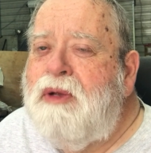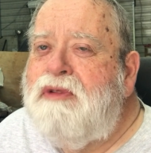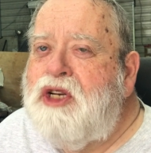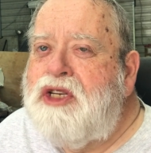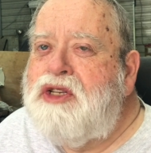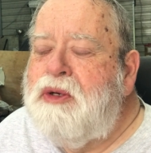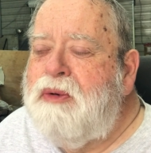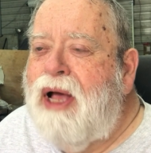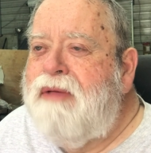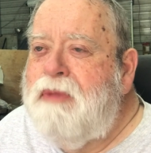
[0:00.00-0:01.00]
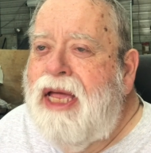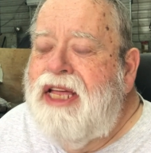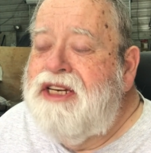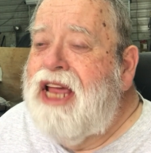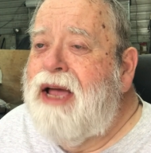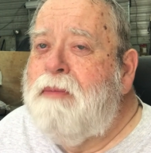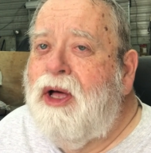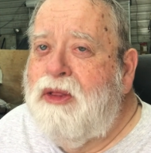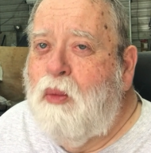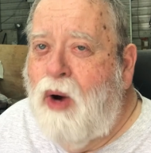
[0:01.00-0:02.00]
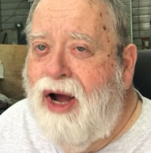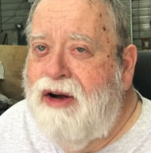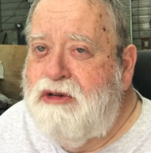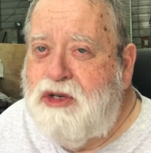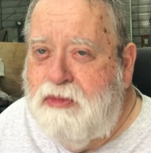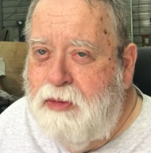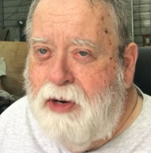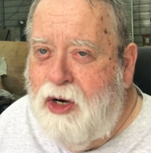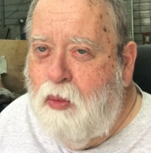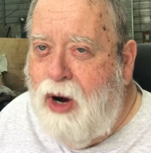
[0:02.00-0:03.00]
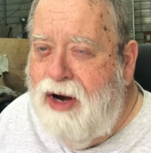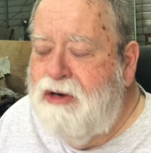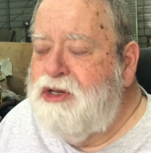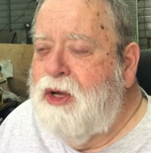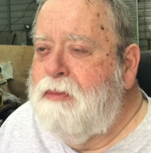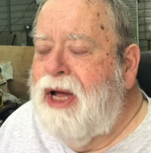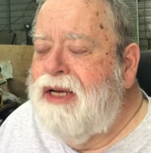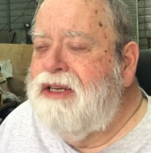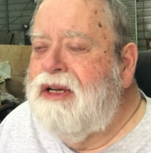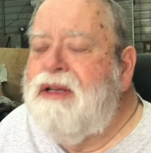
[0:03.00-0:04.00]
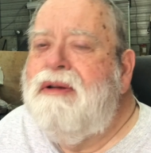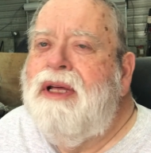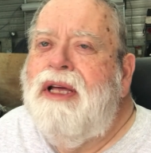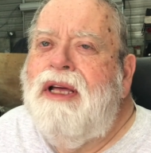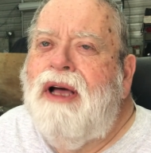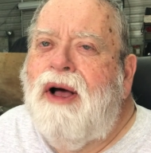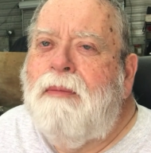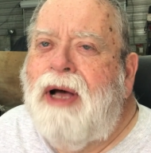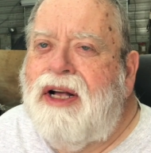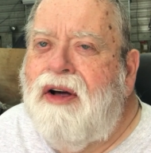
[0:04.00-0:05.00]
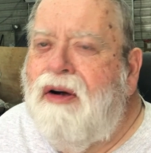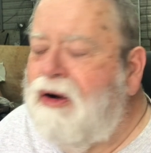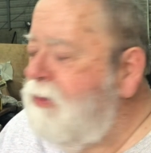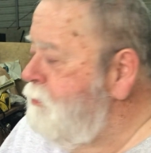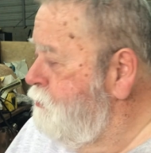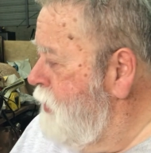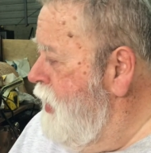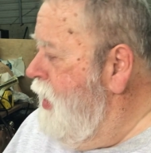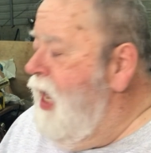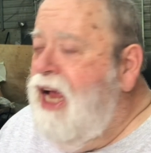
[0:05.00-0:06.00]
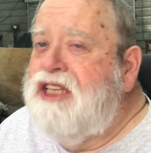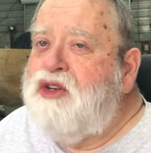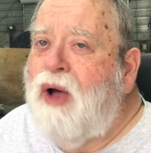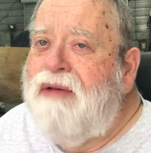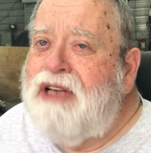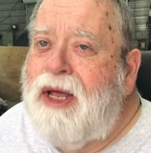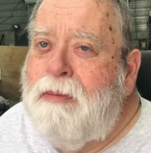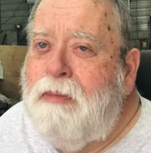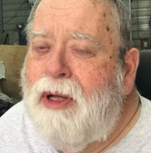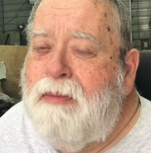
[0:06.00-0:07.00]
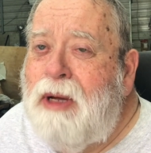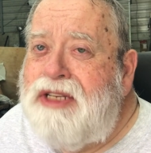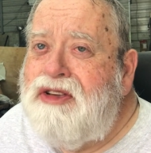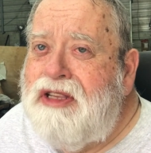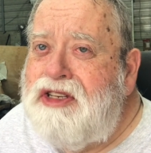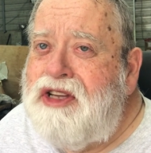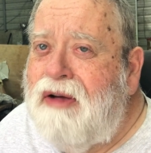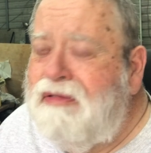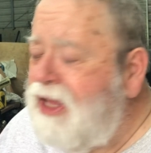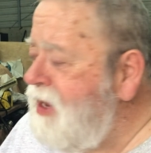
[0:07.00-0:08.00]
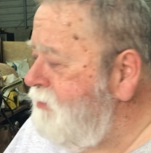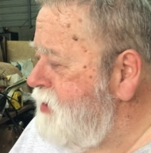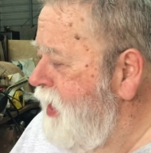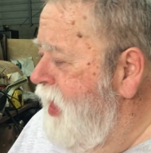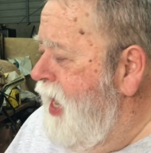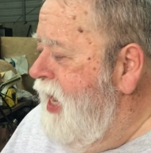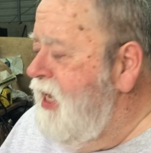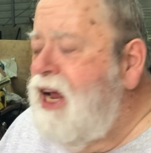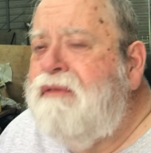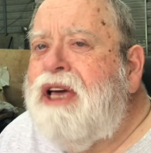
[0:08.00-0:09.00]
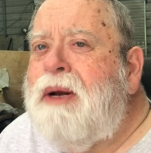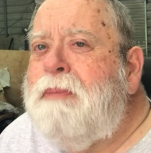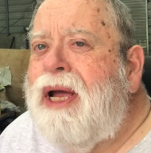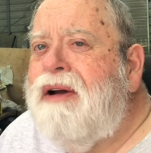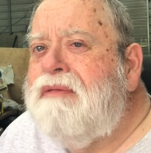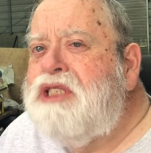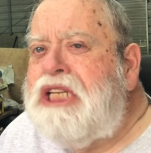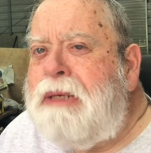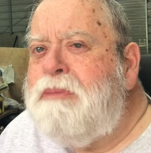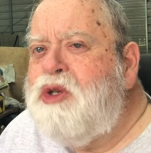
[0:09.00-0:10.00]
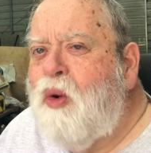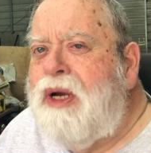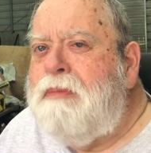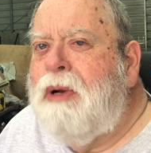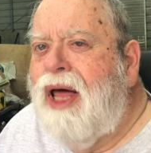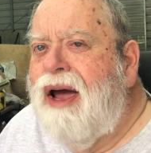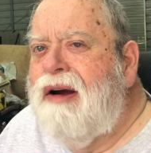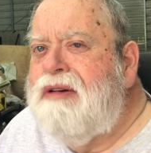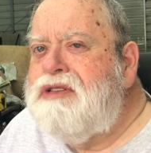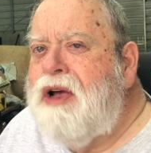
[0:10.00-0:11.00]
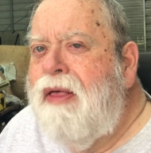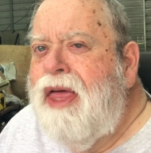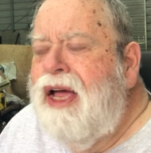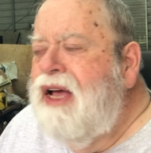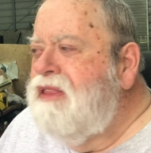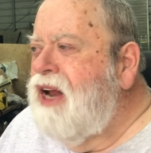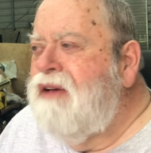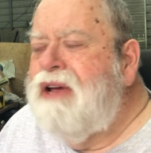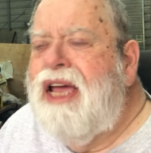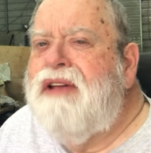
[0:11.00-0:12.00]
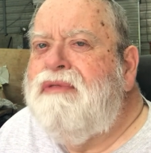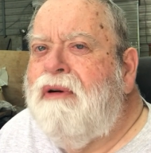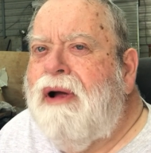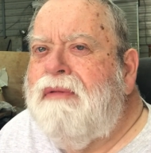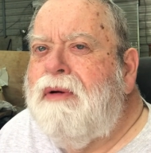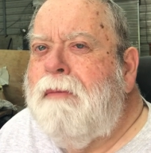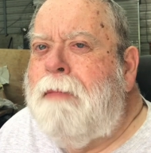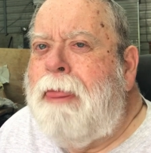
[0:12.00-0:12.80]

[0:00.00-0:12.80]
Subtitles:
just to dab on the wires, the bare wires on my car. And so I've got a bunch of this stuff left, and I've got a pair of slip joint pliers that I've had forever,